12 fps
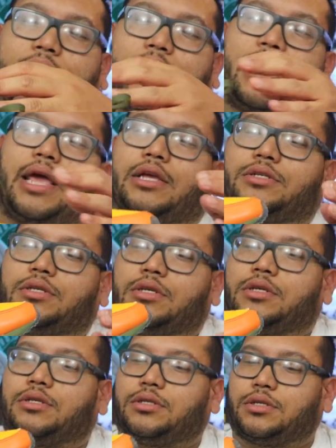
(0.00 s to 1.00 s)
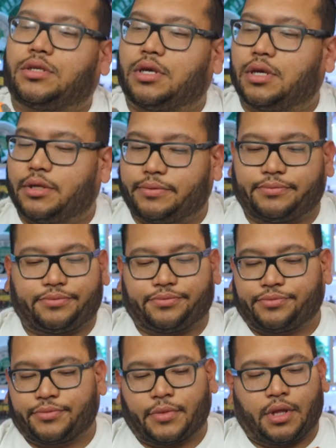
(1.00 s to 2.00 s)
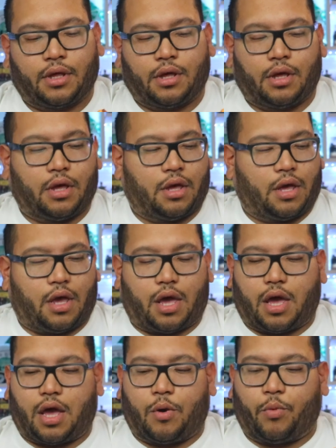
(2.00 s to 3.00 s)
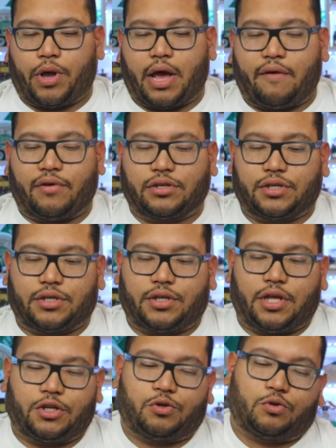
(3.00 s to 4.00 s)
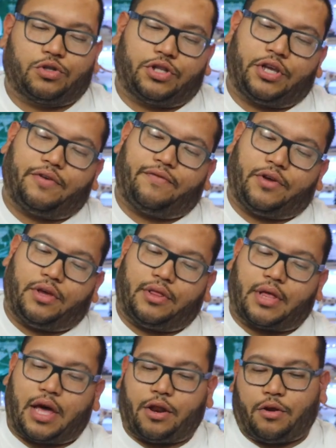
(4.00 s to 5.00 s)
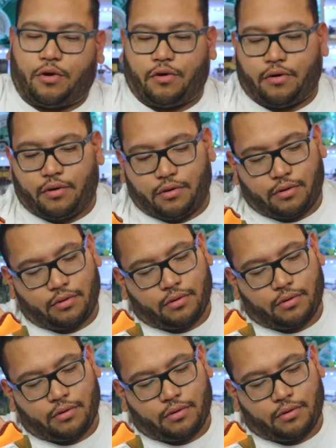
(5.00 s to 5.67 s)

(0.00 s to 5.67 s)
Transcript: green laces, and we have his initials D V Dario,